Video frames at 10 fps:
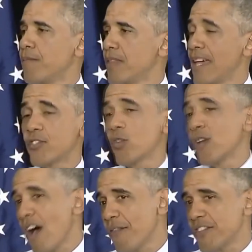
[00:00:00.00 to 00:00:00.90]
That's true
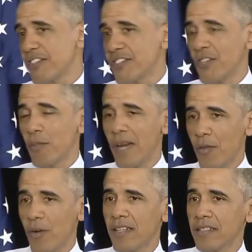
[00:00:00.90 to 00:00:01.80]
in offices too, by
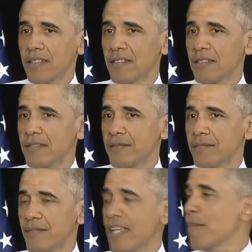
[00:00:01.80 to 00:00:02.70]
the way.
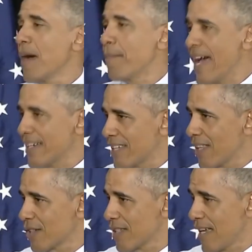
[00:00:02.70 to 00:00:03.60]
Think about bank
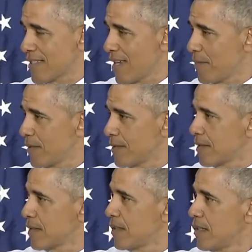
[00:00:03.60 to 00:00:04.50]
tellers last time
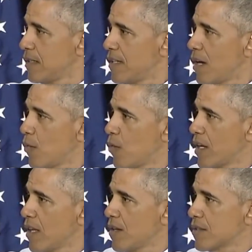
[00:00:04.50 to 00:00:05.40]
you dealt with
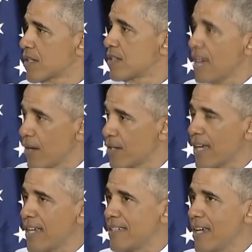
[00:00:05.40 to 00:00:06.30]
one of those, because now you
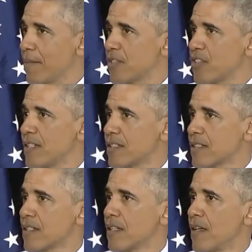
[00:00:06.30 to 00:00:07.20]
got ATM
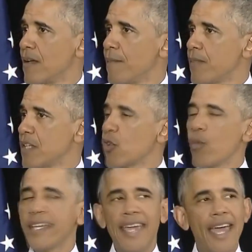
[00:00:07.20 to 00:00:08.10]
machines. So
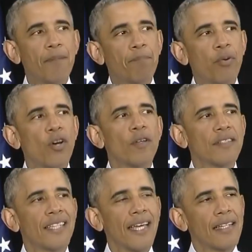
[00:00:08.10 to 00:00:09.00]
we can't
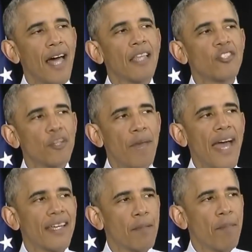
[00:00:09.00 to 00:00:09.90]
put technology
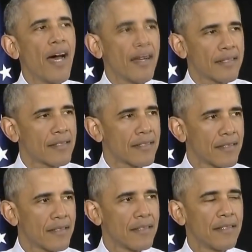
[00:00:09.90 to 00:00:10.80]
back in a box
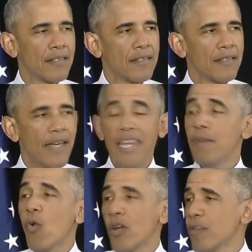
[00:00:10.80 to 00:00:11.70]
any
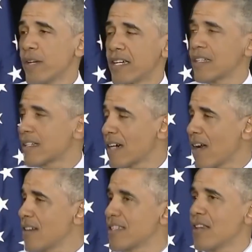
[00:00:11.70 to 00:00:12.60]
more than we can cut
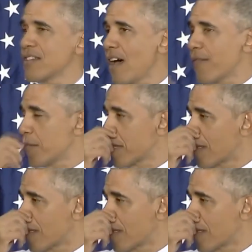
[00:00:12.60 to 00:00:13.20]
ourselves off from the